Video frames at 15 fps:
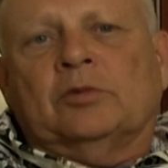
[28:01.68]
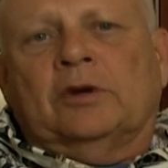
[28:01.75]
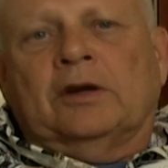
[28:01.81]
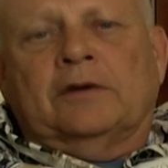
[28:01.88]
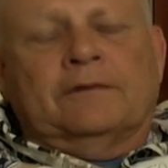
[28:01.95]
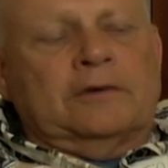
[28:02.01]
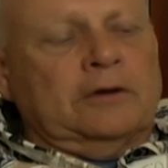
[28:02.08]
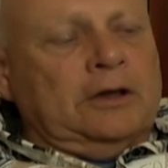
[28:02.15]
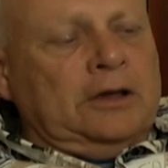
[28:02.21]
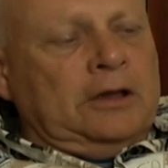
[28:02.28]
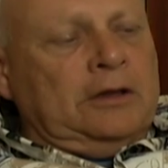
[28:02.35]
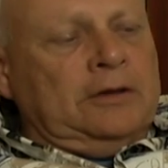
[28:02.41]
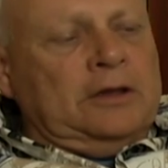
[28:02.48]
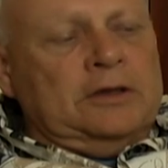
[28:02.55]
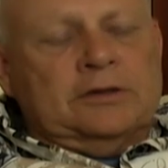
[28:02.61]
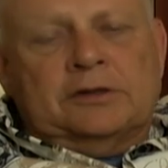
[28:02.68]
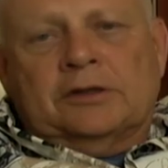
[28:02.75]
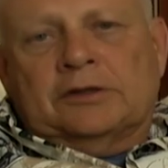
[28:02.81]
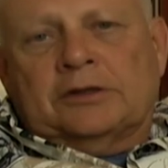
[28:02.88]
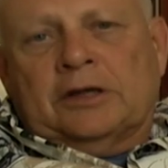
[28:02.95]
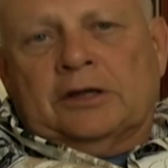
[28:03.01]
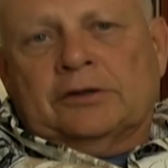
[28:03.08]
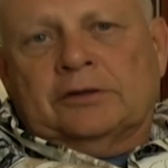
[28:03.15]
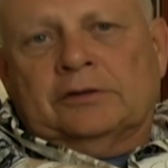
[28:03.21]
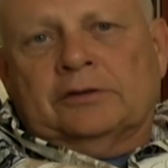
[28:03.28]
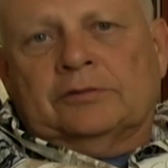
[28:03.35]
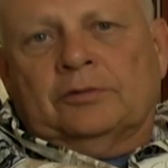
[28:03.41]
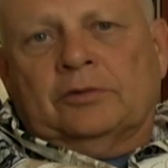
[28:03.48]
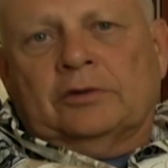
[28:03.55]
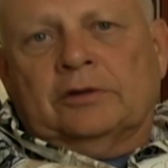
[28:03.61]
whenever any of these
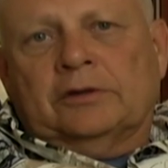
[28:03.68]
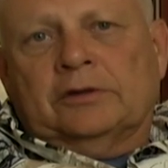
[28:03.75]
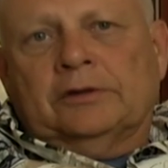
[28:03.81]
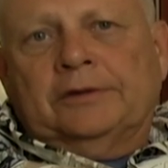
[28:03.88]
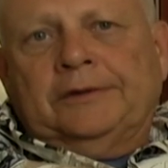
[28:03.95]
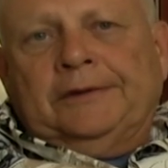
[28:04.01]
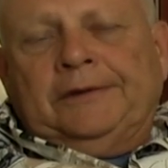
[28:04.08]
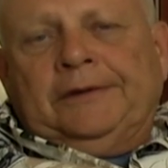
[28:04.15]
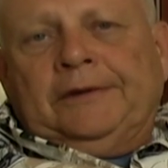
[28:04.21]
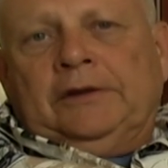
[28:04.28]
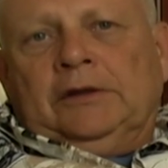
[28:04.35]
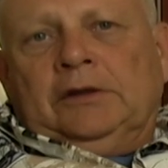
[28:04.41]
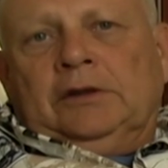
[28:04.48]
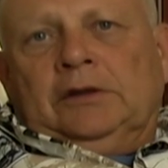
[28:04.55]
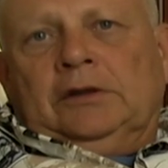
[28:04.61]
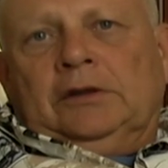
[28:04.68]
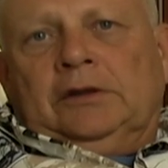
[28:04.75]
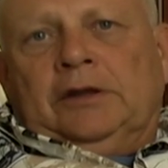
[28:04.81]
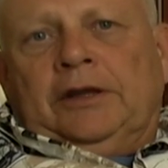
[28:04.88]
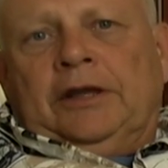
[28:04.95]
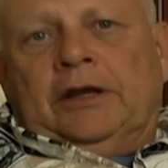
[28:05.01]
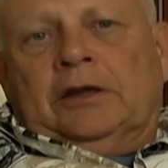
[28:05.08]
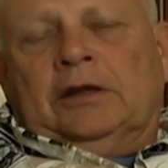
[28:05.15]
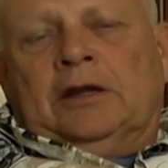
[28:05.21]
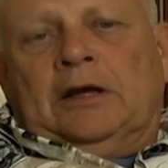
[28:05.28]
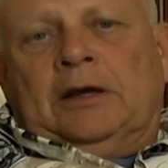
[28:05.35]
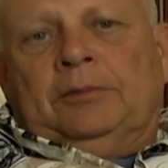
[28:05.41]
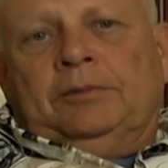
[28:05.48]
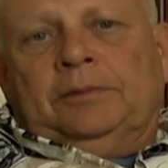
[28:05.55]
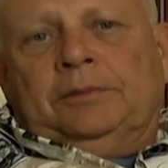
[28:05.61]
discussions were kicked
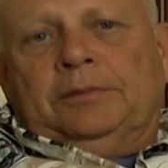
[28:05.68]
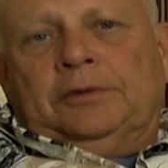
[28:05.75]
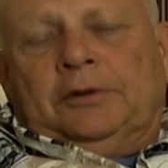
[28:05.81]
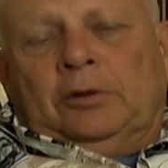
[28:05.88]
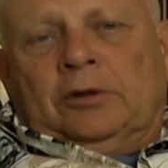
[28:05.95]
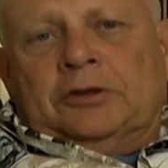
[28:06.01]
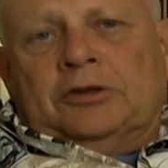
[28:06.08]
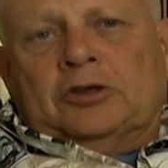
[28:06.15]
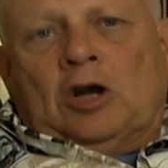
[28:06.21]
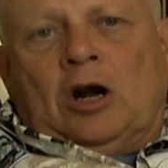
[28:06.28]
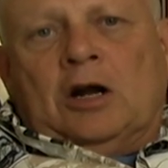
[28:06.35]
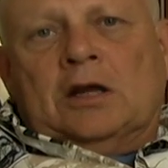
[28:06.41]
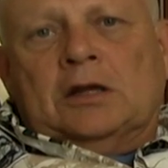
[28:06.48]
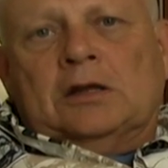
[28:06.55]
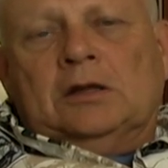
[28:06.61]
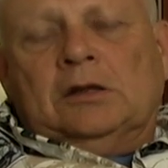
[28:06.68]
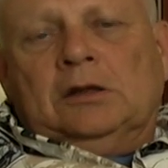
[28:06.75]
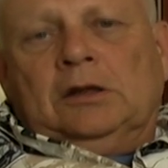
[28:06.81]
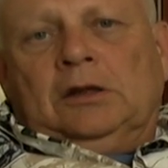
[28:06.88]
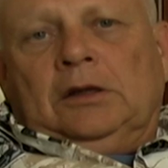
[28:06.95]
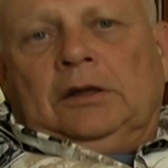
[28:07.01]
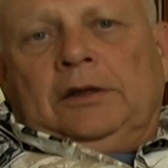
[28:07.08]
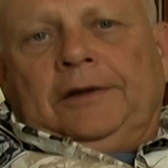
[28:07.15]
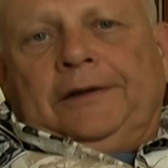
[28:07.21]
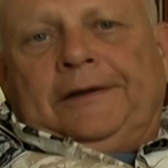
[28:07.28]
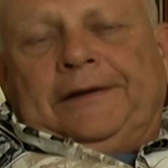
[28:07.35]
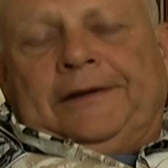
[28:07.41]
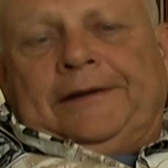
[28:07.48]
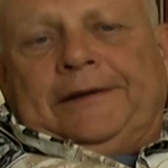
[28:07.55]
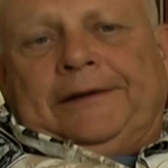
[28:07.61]
up or started,
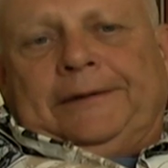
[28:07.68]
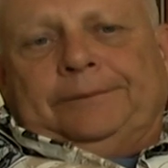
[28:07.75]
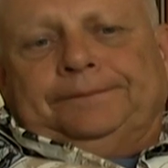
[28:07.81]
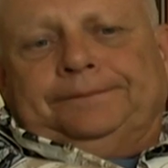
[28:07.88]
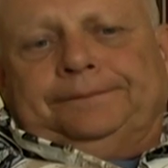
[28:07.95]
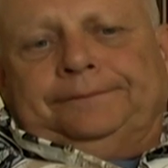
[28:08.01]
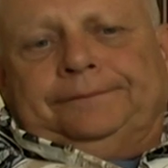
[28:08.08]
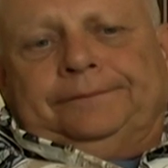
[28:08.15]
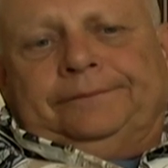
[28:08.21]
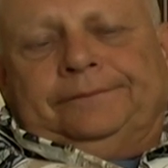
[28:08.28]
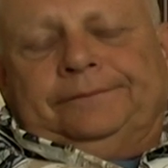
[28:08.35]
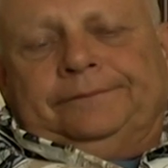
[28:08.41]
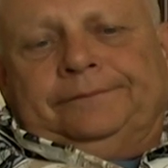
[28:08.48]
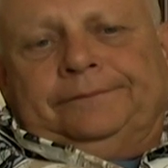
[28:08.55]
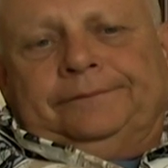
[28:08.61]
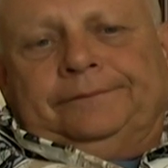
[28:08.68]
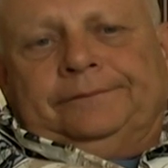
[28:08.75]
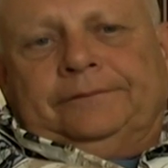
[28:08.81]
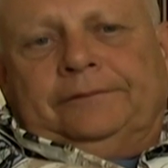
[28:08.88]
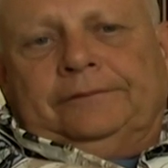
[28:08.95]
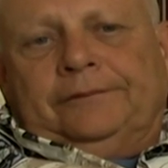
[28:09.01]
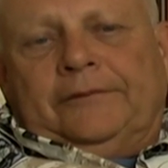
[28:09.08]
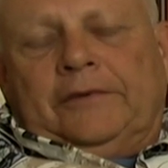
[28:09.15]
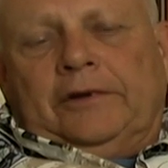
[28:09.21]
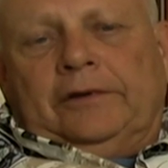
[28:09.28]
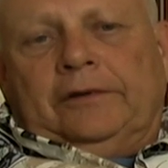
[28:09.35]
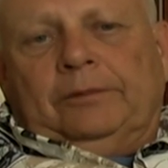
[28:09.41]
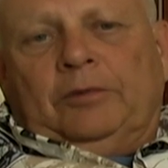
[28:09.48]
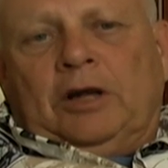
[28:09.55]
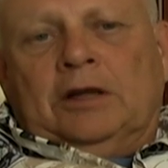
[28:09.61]
um, the
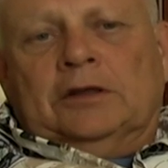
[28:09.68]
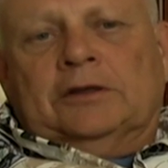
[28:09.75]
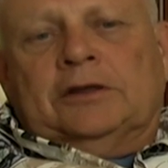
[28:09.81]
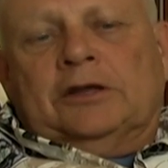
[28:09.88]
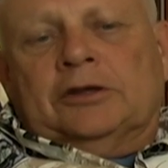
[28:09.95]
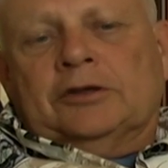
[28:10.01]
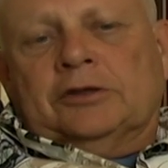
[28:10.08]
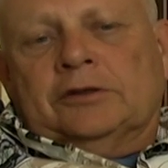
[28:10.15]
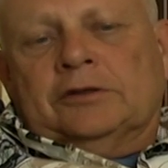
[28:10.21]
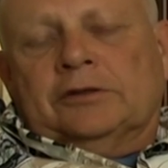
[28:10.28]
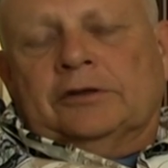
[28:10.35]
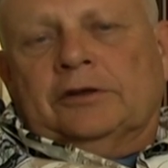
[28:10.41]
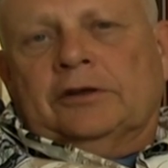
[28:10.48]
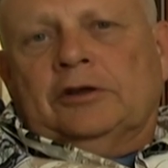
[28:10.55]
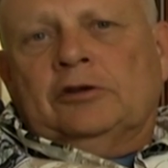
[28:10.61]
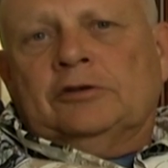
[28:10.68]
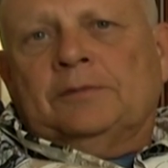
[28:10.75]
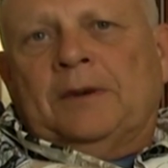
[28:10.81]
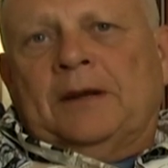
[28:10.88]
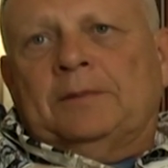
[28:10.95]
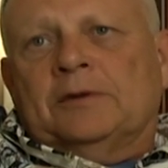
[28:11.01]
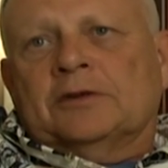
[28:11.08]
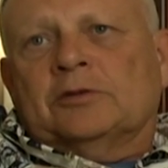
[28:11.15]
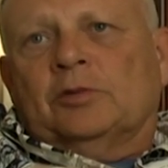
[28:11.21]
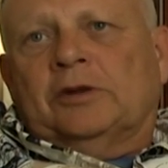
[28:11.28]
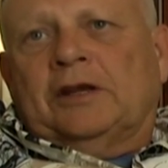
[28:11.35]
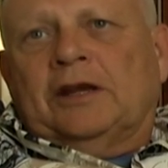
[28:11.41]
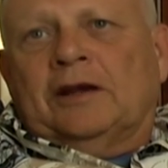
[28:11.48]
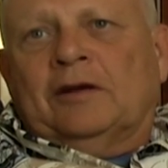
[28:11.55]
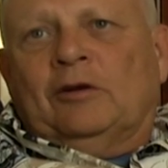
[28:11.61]
politicians and the newspapers
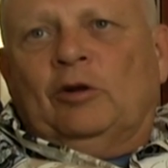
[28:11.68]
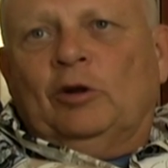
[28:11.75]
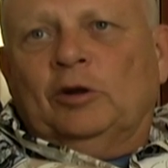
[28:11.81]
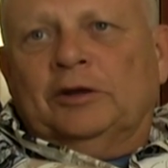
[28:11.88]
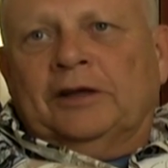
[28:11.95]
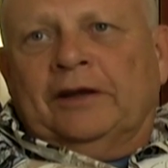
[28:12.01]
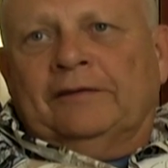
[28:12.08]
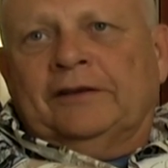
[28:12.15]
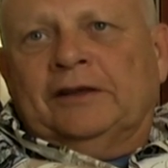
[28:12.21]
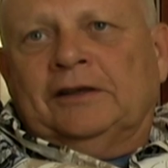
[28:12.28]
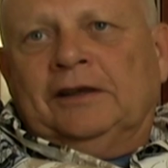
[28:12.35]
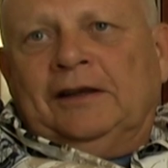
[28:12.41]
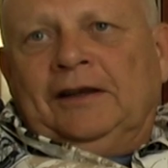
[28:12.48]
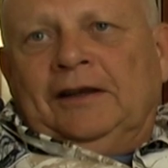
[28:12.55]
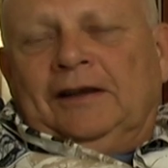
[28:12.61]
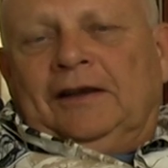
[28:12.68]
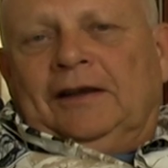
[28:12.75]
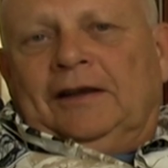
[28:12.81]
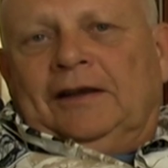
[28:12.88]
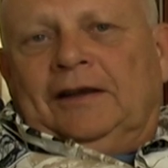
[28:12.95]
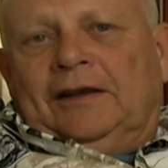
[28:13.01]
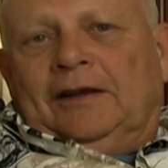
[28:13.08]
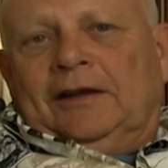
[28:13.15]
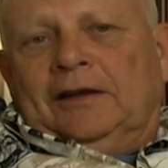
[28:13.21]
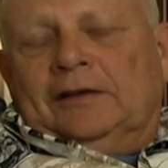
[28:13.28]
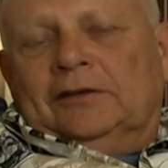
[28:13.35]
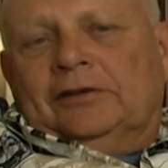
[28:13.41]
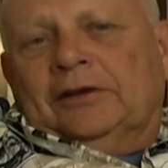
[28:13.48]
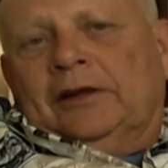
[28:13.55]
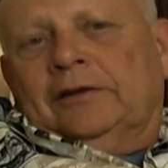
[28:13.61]
would get a hold of it
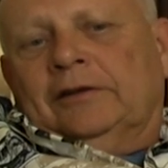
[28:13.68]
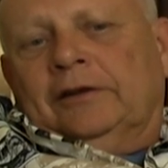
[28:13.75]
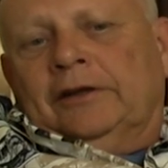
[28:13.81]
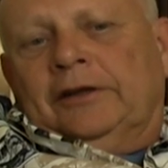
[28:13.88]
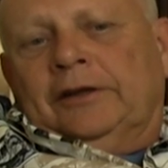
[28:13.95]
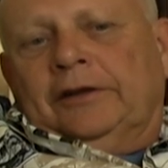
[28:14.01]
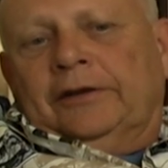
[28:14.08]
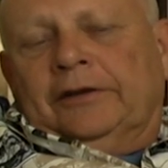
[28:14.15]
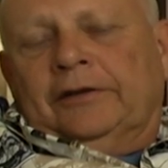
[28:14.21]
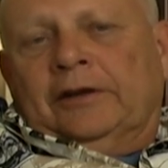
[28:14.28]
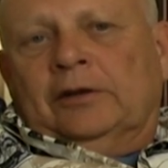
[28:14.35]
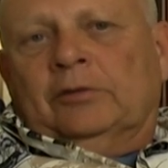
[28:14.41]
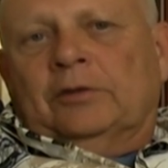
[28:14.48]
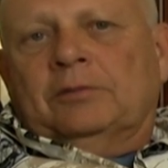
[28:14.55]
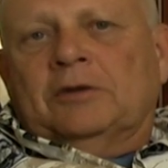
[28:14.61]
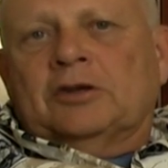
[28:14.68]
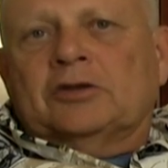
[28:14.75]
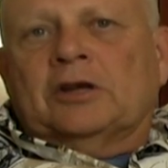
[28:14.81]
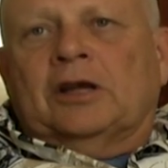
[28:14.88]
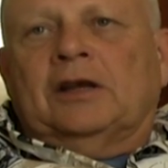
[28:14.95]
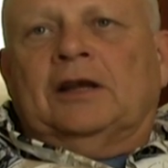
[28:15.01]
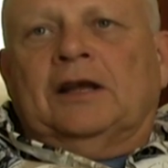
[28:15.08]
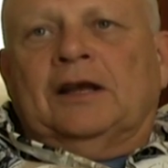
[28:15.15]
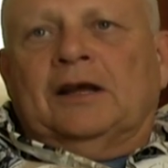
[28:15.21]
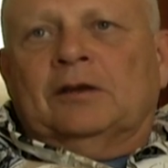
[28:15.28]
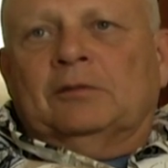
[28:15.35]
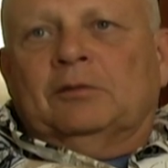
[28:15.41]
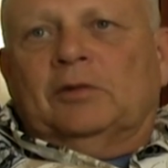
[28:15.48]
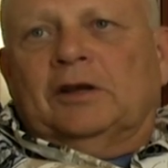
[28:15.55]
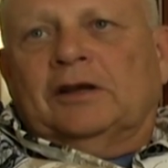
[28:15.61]
and suddenly the thing would be shut
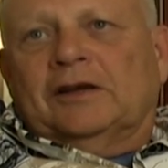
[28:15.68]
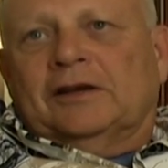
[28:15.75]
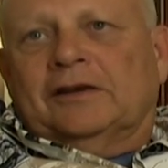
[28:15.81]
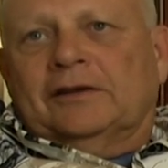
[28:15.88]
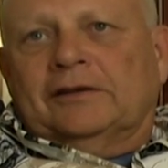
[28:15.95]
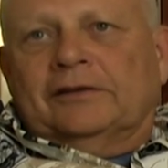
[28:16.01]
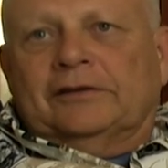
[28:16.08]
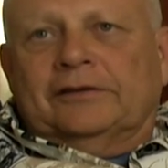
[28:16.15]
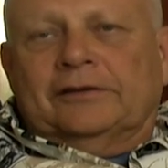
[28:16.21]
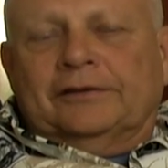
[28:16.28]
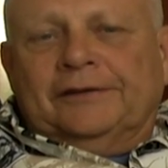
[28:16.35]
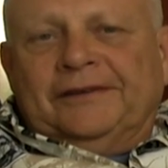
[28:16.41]
down because